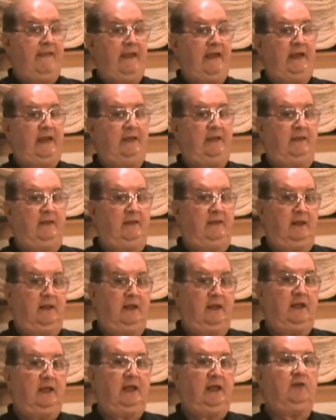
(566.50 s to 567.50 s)
And
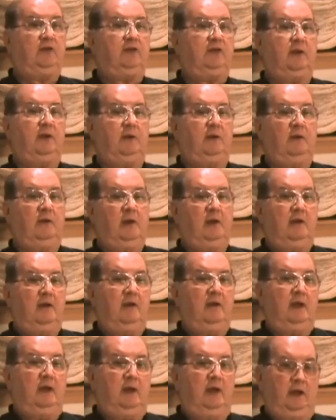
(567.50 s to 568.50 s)

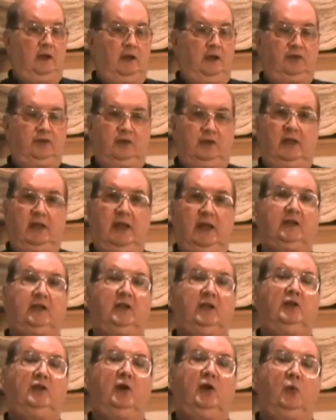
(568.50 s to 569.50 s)
it's
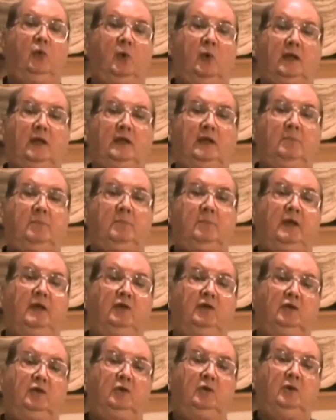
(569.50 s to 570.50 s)
connected directly,
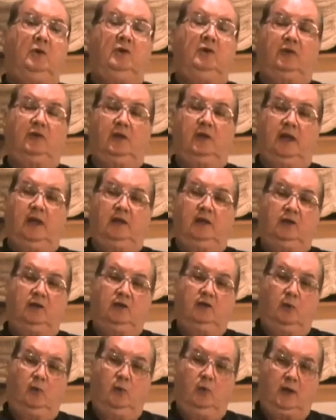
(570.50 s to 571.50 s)
P2 is
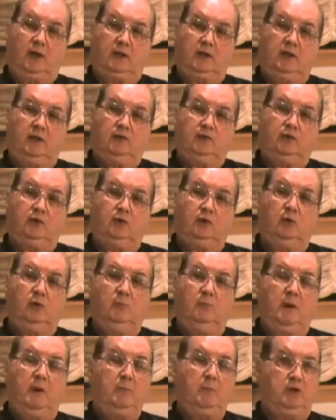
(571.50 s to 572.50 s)
connected directly
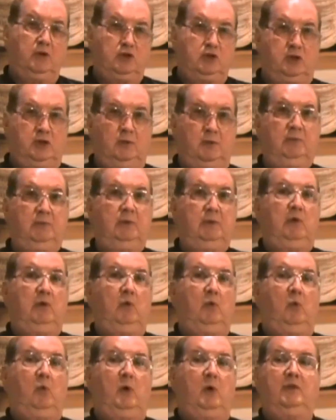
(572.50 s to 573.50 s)
through membership
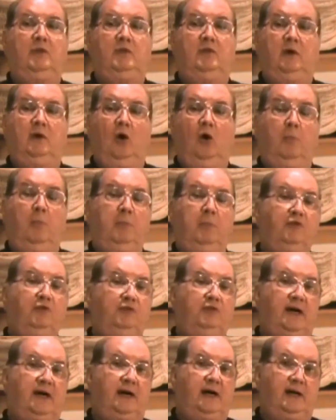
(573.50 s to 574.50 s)
with
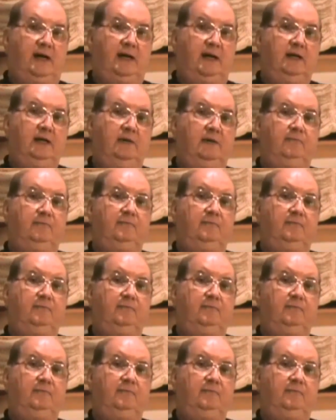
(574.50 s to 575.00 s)
Opus Dei